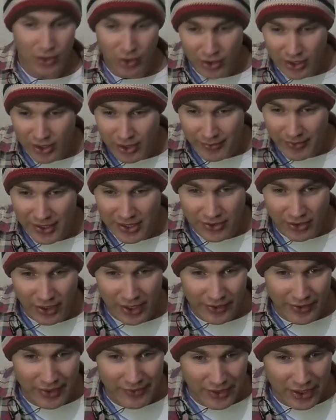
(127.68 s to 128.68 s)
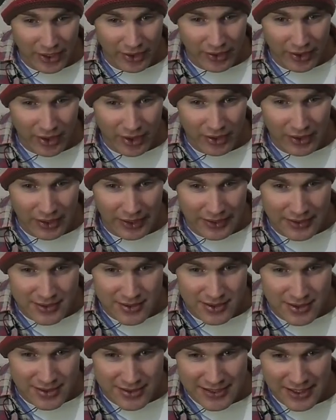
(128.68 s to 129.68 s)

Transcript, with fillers: looking at my diagram and going okay it's the